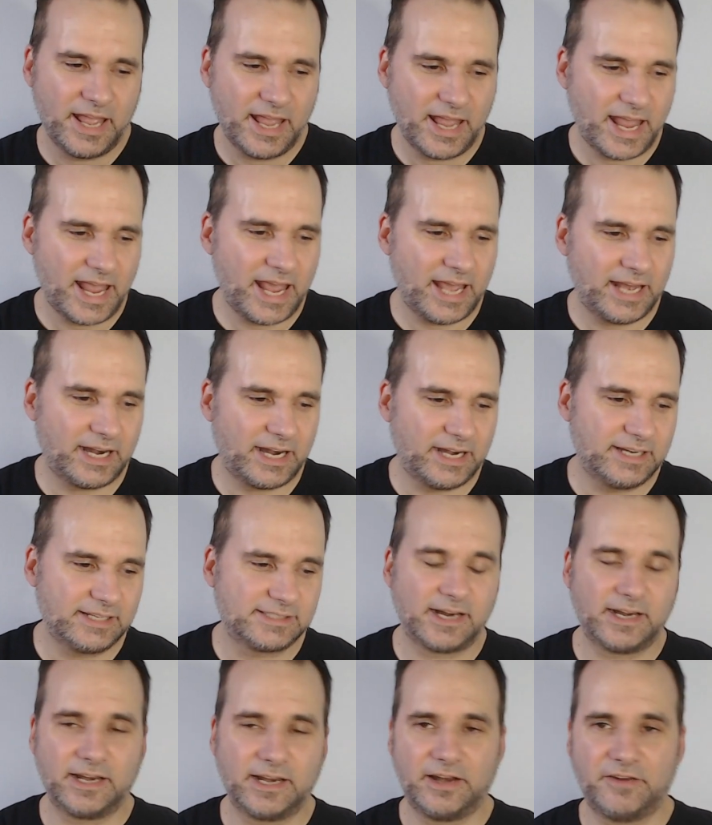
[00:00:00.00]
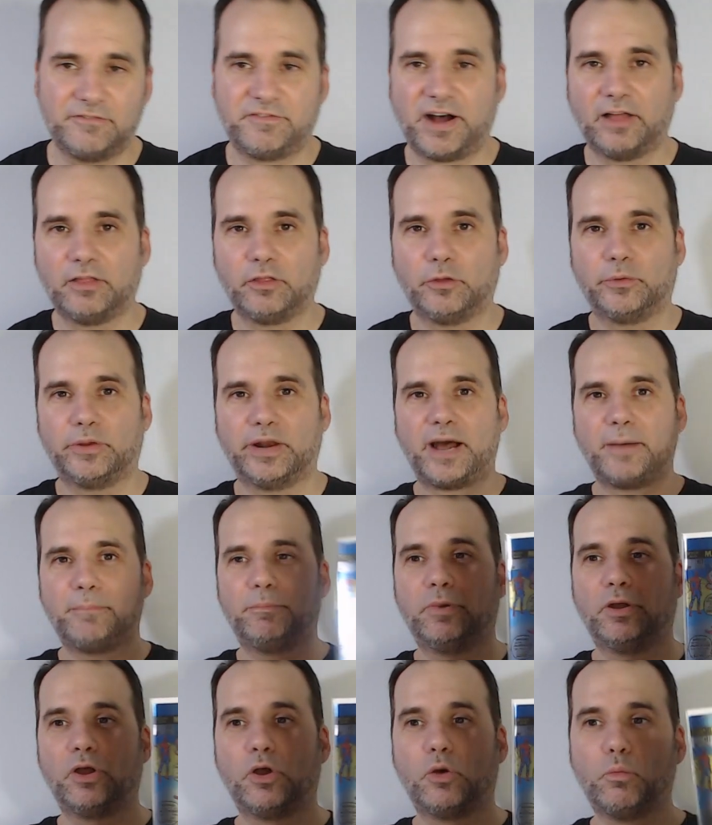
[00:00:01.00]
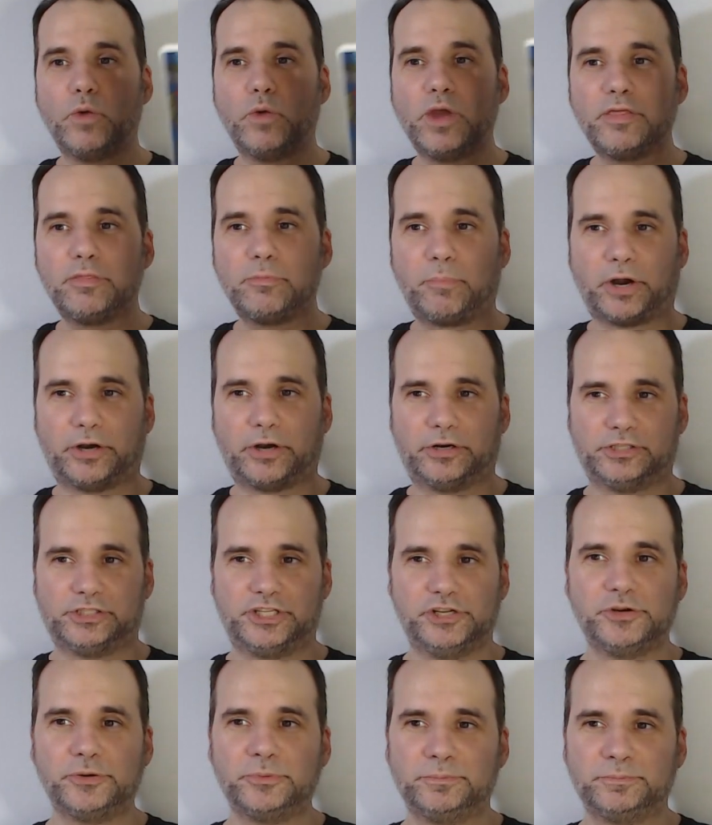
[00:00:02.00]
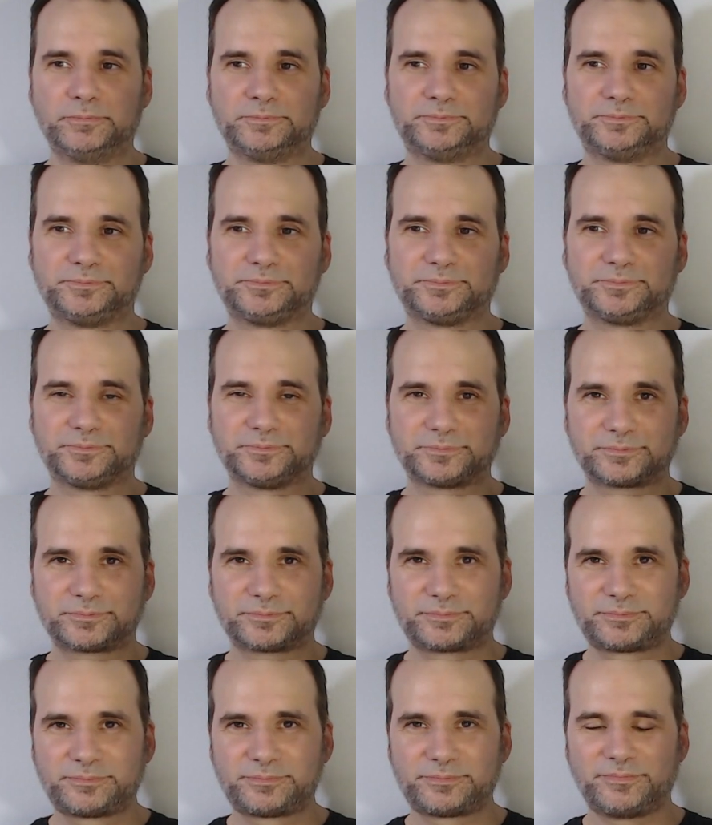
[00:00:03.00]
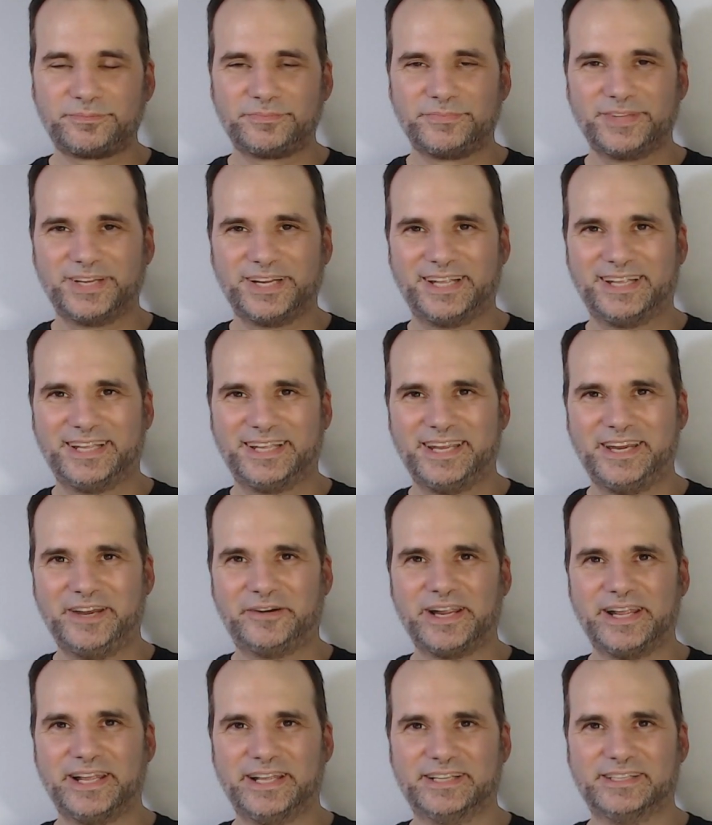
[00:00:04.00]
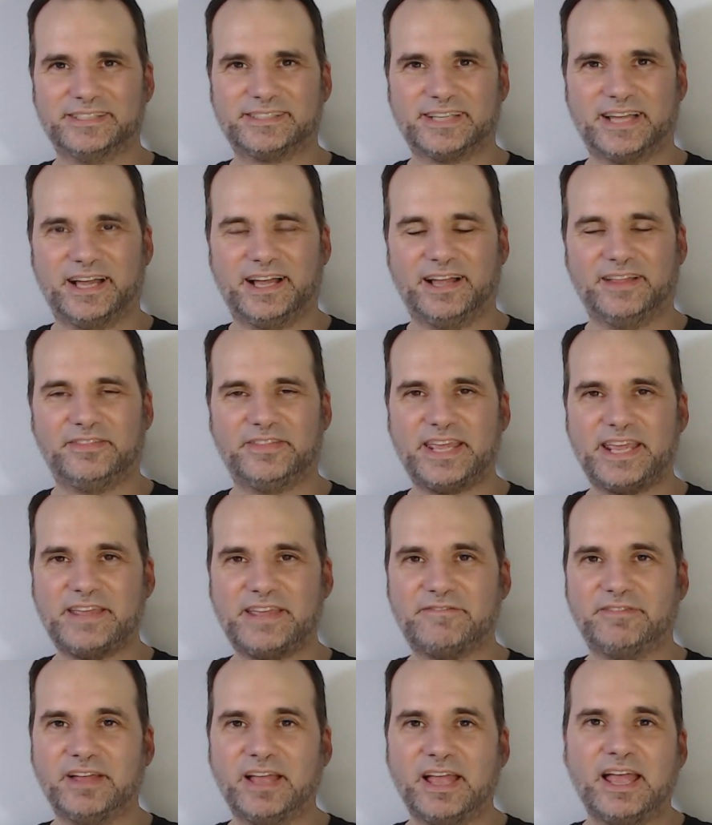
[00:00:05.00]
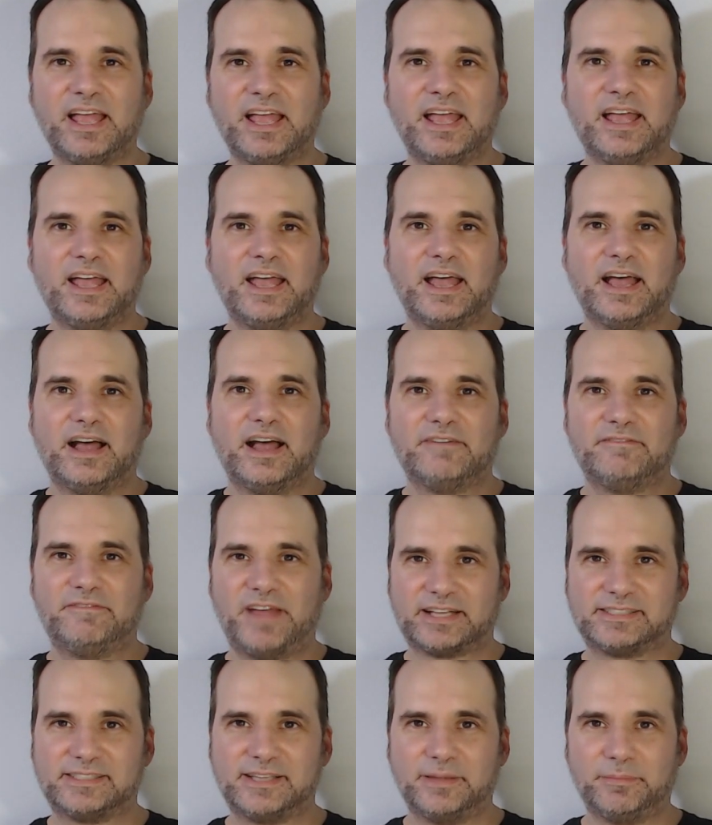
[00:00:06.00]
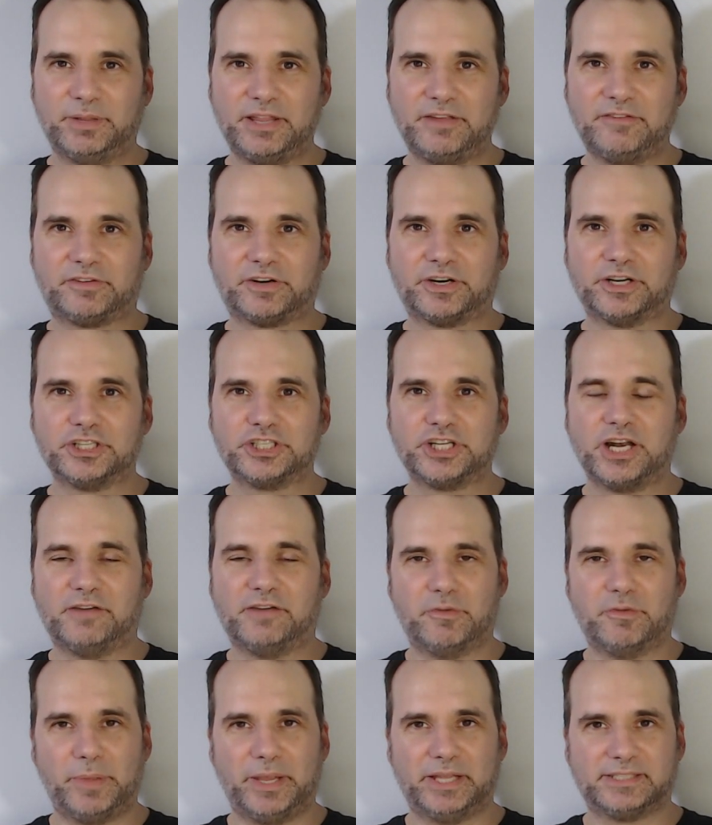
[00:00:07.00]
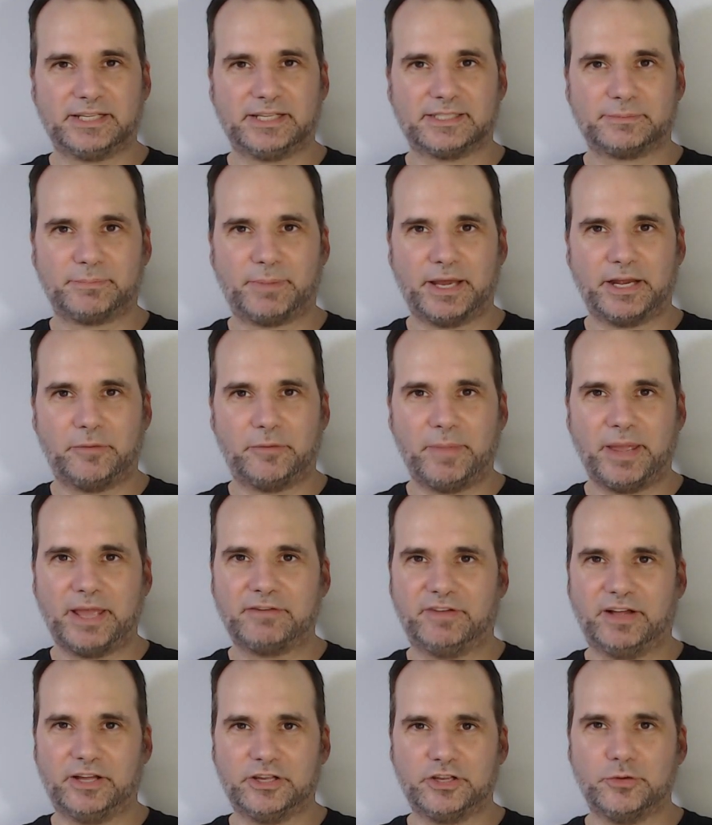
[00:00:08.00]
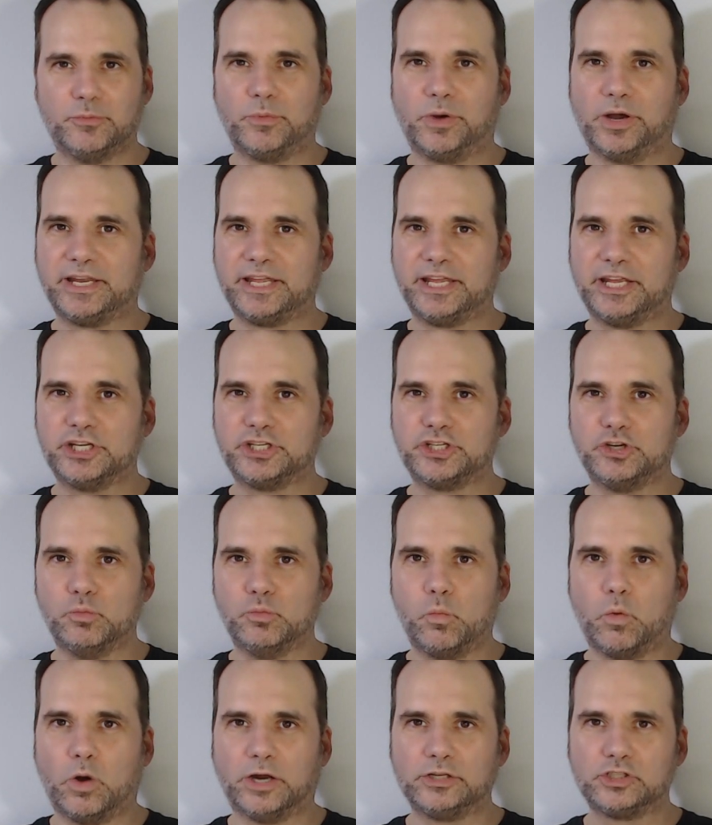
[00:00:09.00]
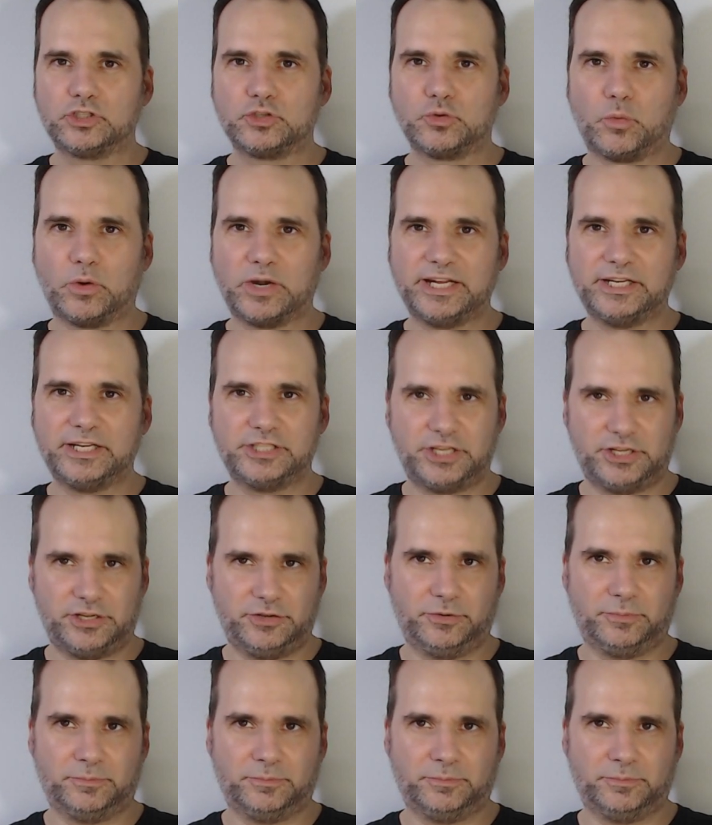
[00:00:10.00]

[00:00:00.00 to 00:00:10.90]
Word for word: And I decided to follow it up with part two. Here is uh, the facsimile version of Amazing Spider-Man Volume 1, Issue 122.